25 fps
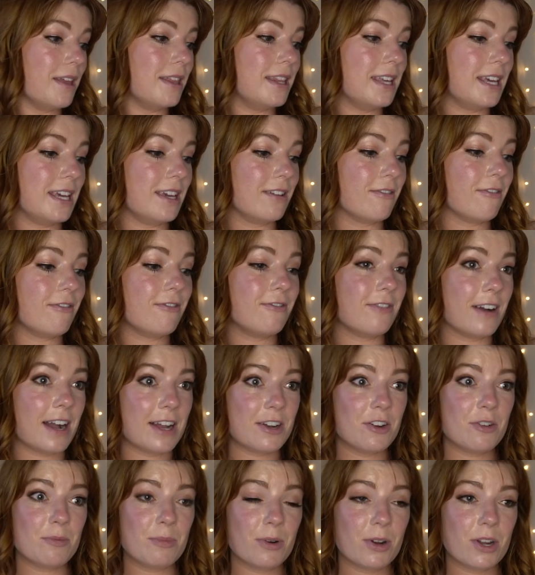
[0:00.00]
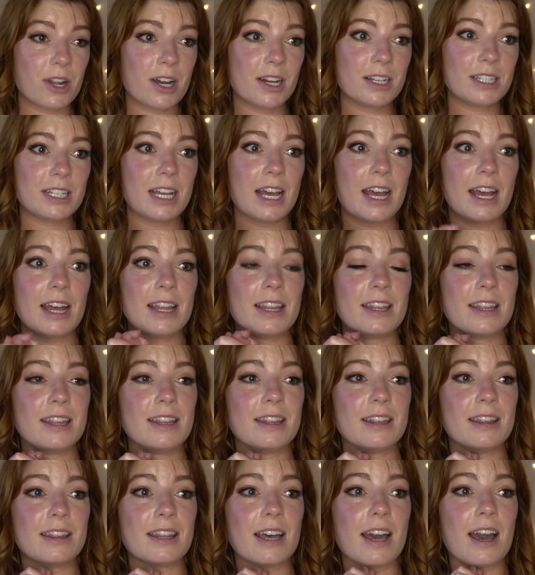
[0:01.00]
The final product
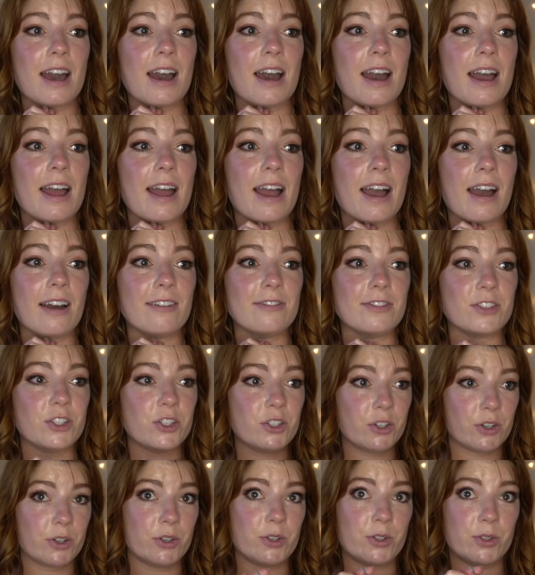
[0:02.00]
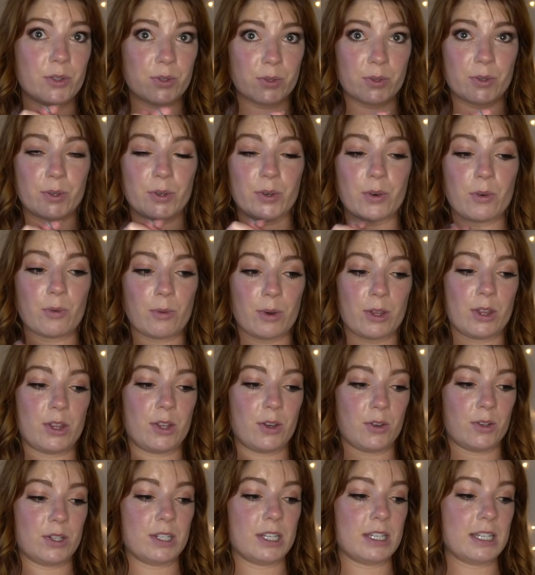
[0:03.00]
that I have to go through with
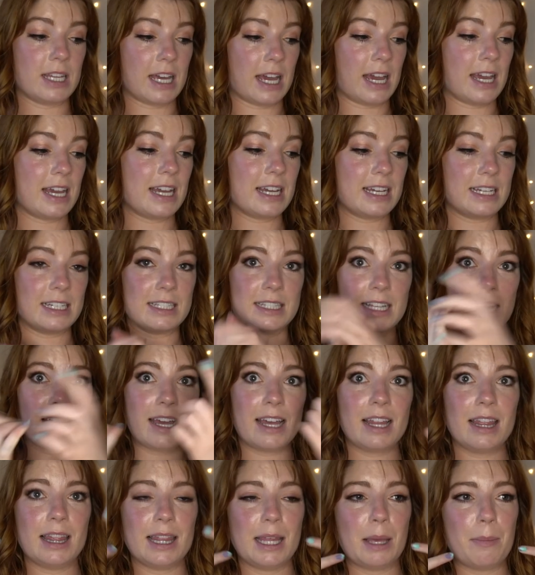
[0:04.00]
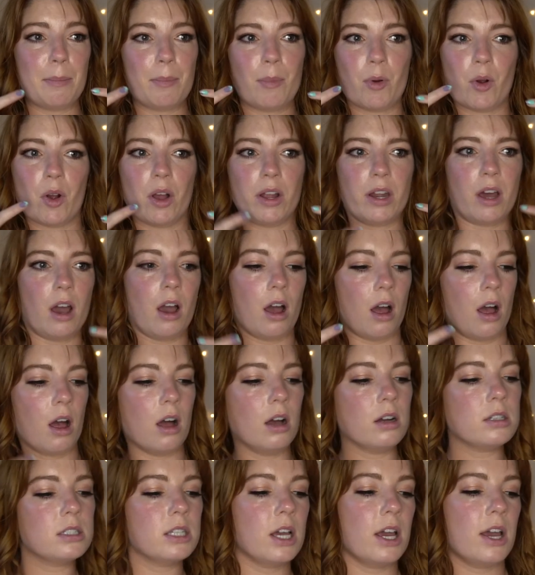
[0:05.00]
you today is a lip
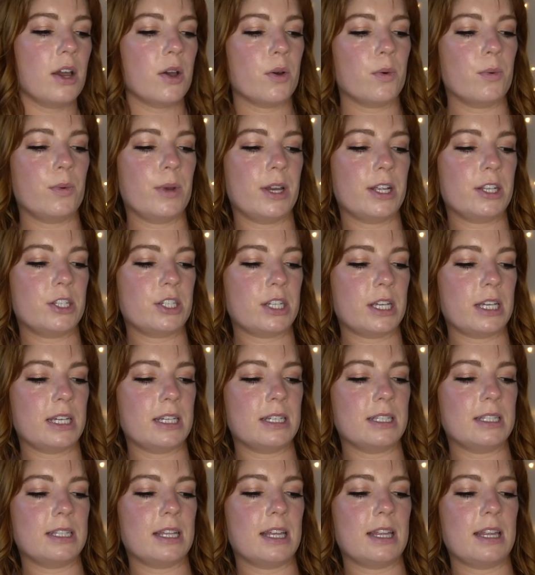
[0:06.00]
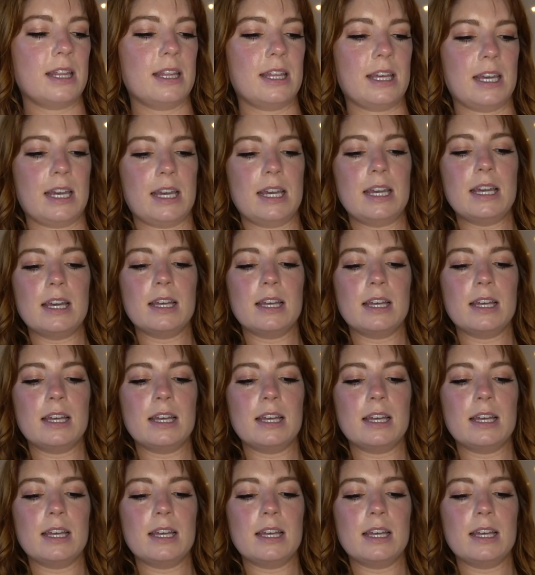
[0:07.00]
product, which is the